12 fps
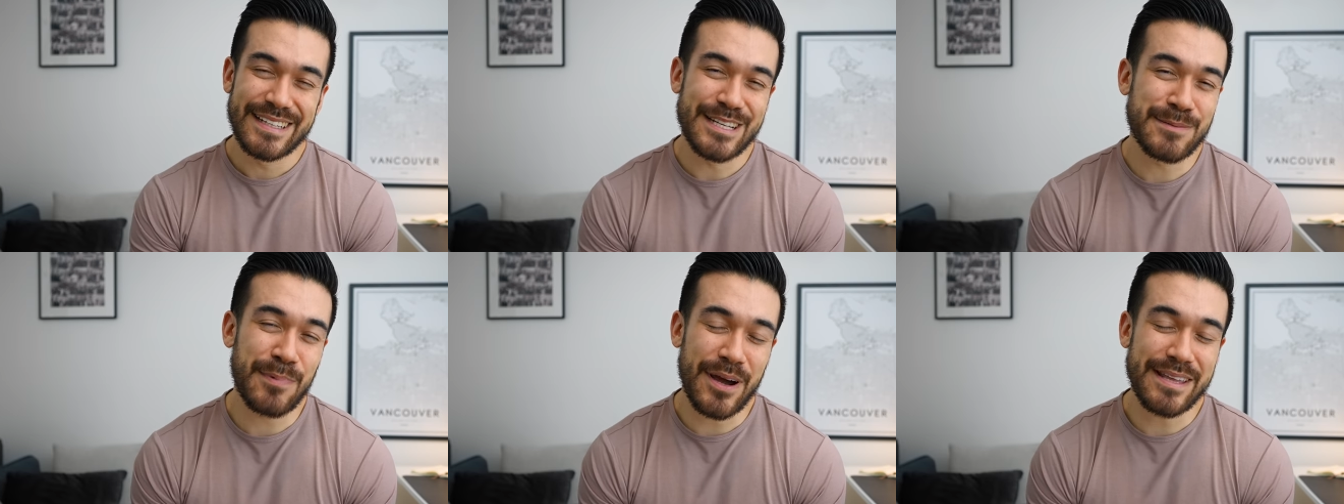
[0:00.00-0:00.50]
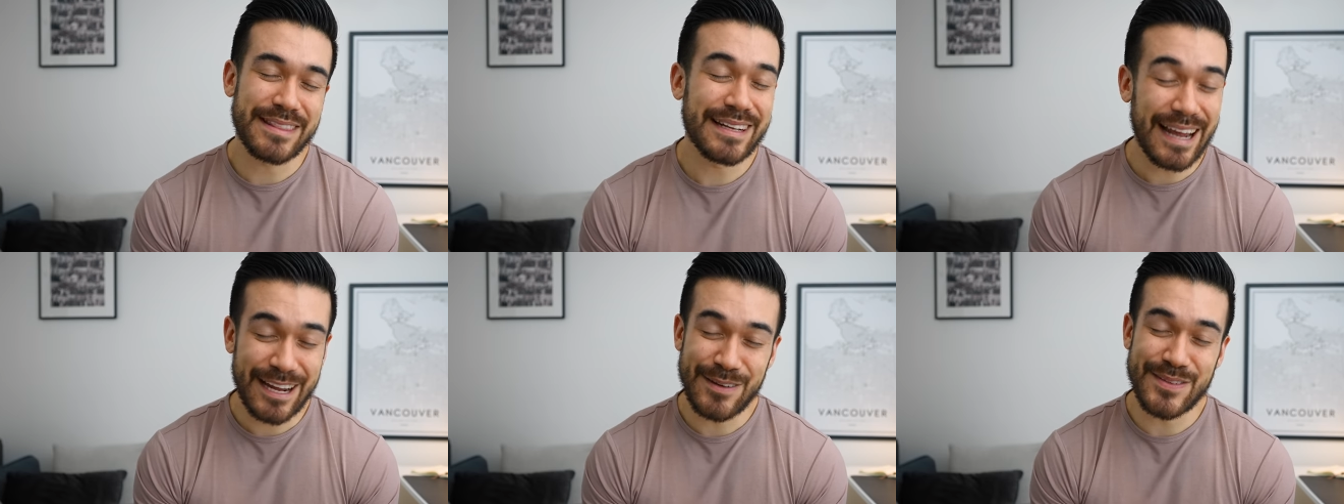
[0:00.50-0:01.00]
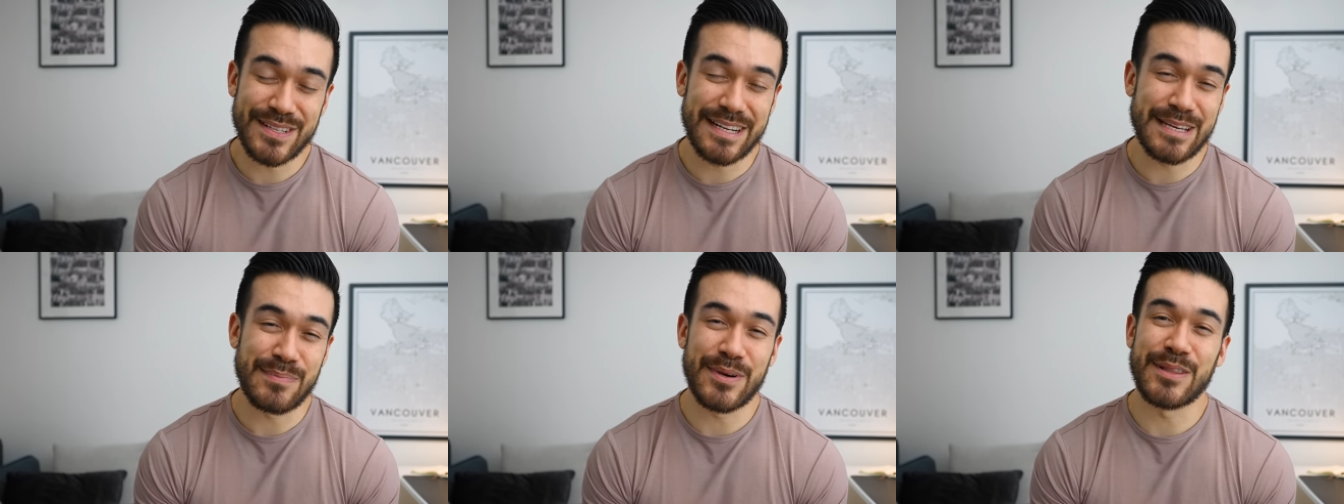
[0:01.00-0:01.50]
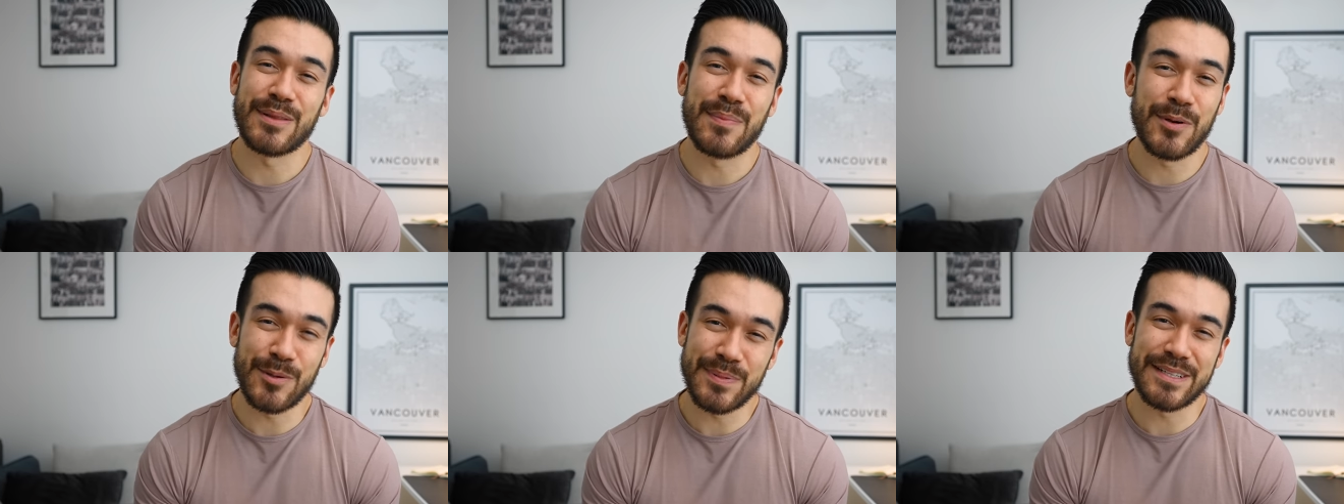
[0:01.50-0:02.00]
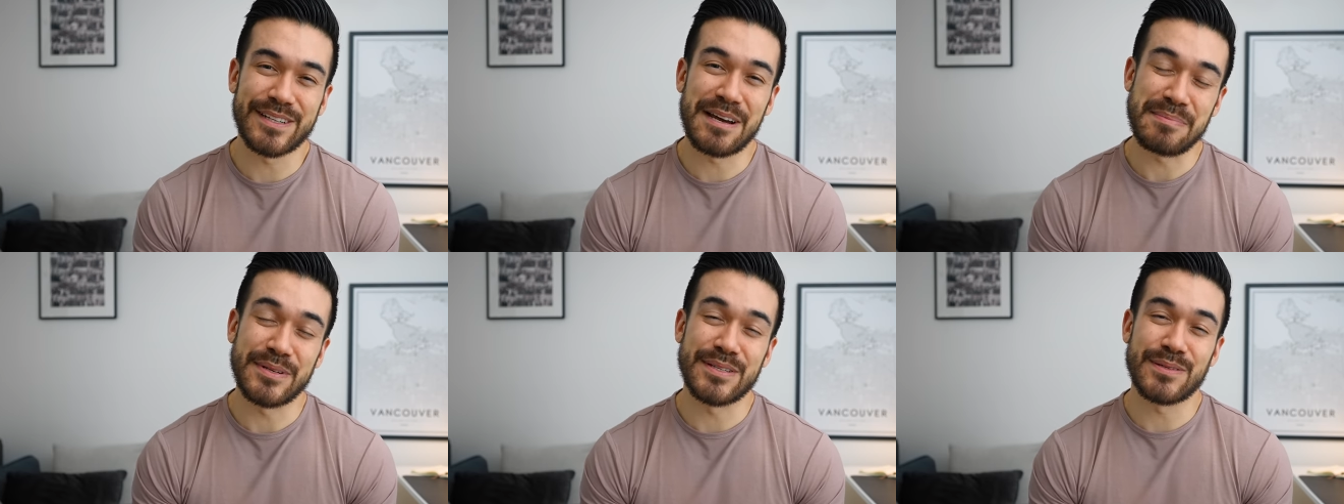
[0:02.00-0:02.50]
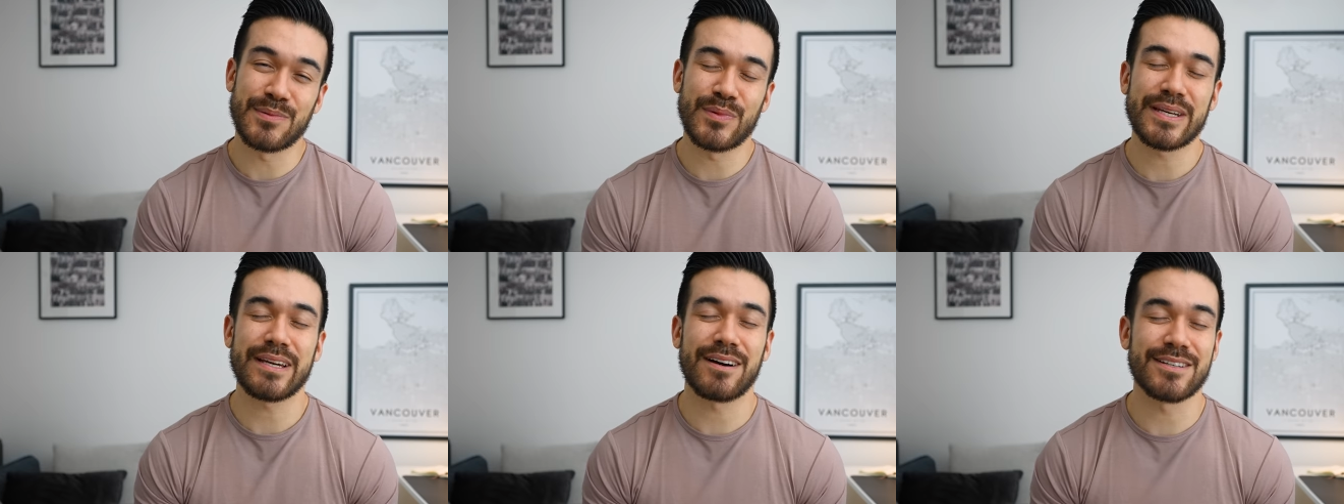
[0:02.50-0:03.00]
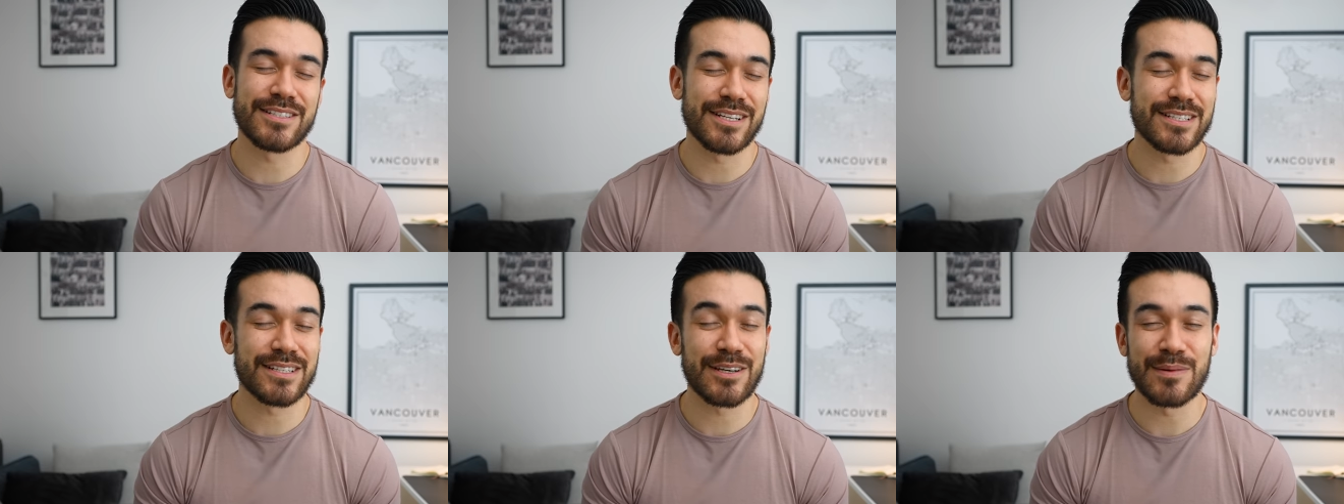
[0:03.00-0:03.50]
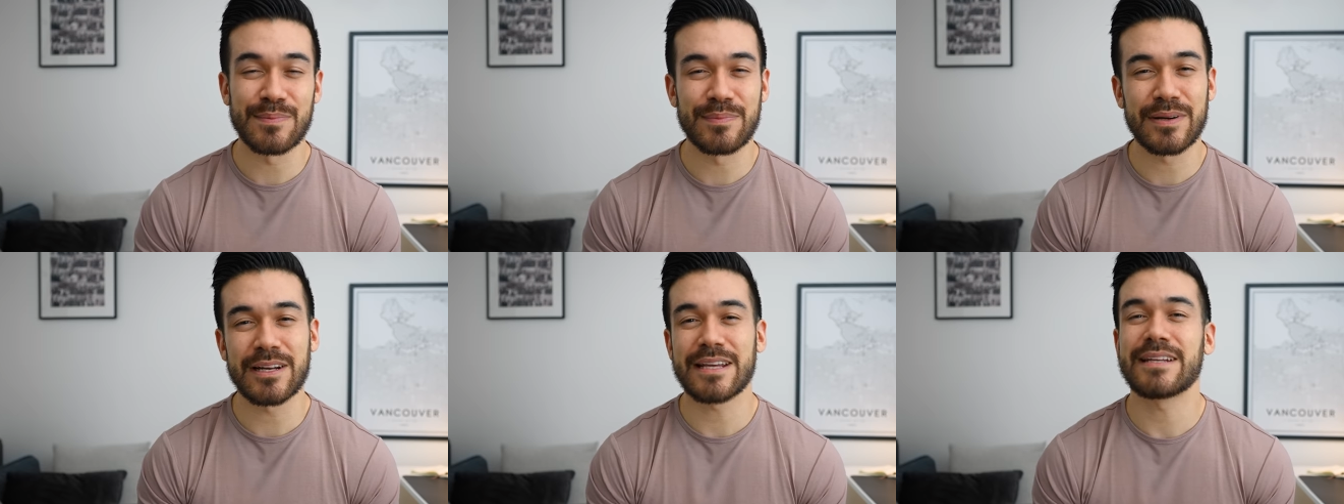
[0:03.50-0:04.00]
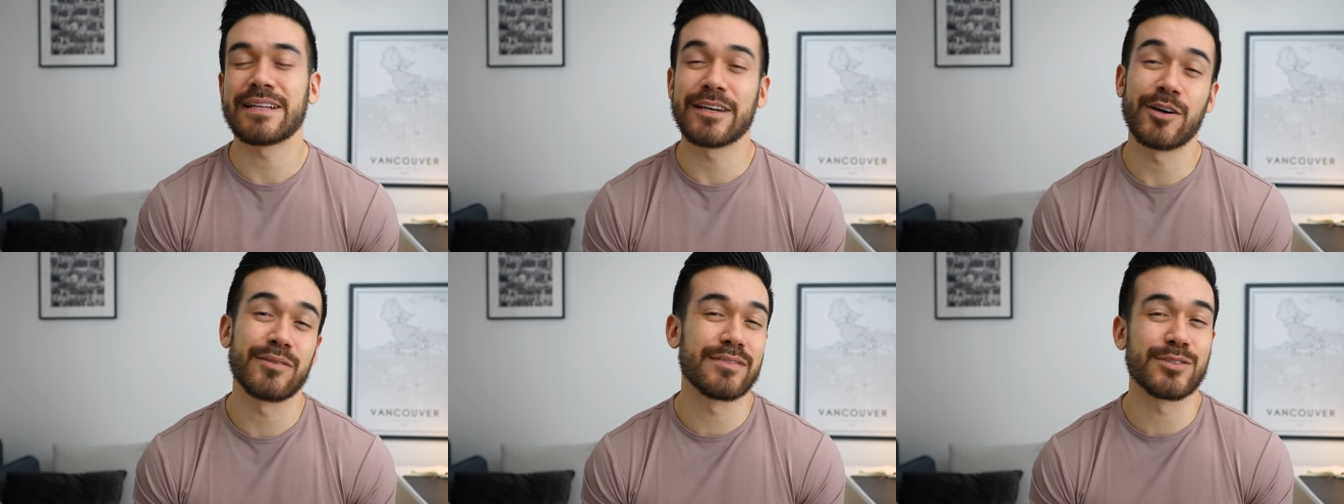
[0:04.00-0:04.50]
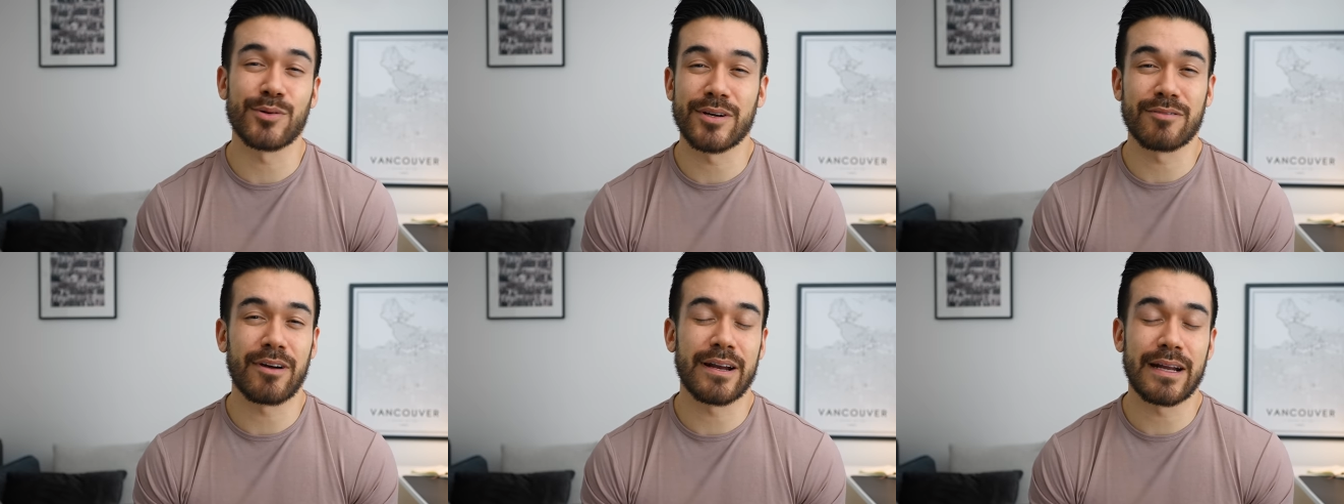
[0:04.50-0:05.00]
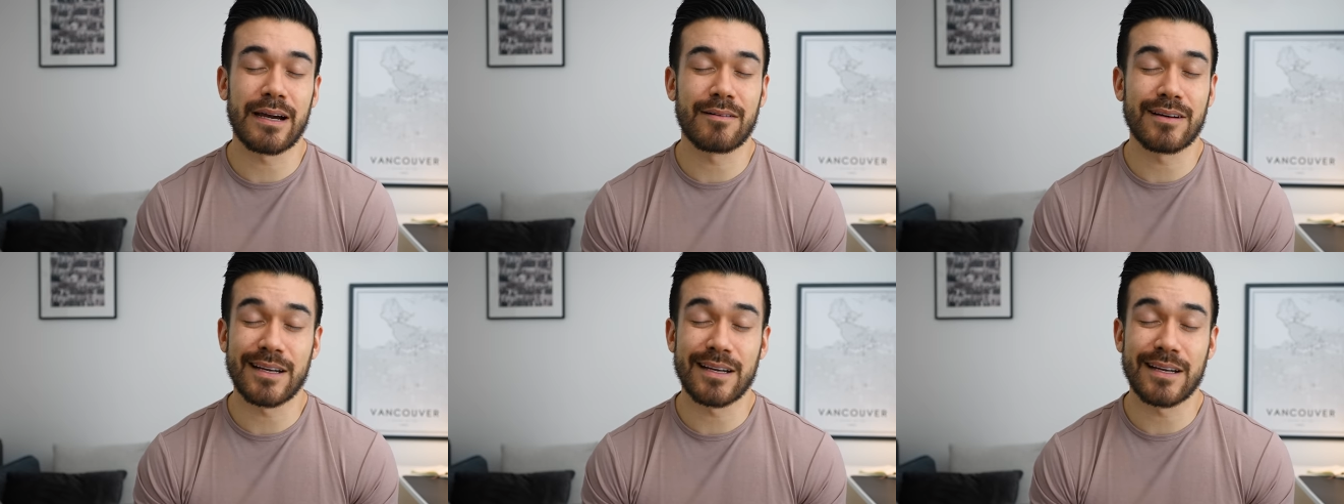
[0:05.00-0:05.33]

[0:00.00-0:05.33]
Despite the lack of sleep and the poopy diapers, we are just completely overjoyed right now,